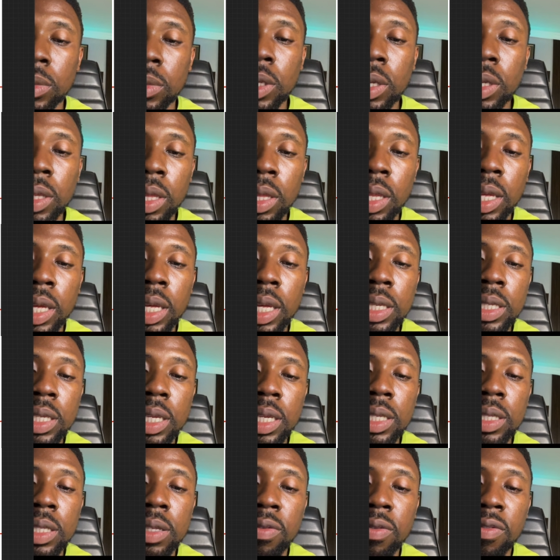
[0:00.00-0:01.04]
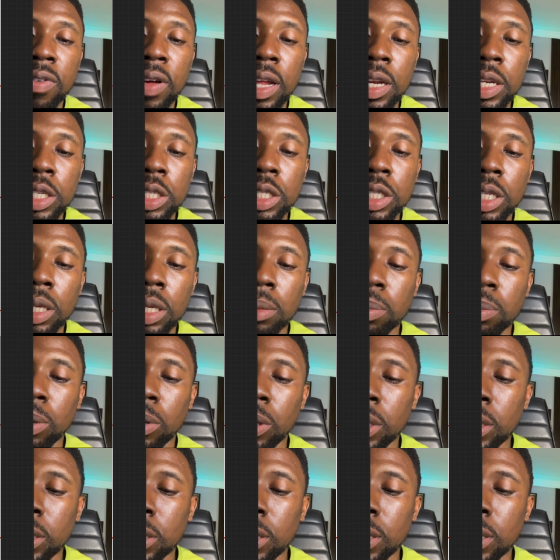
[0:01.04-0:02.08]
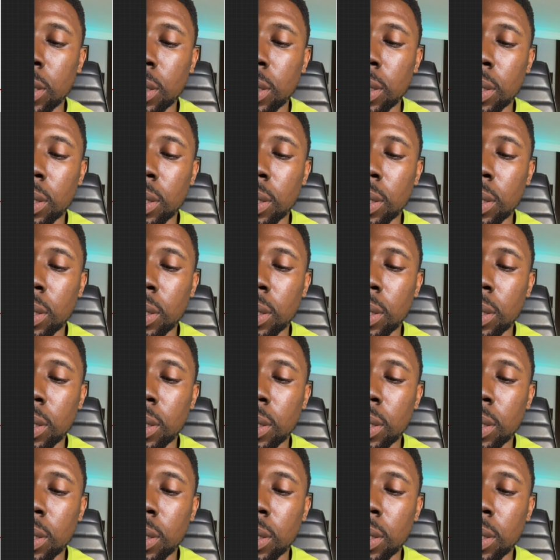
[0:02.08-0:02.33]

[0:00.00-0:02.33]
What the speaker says: This is the vanishing point.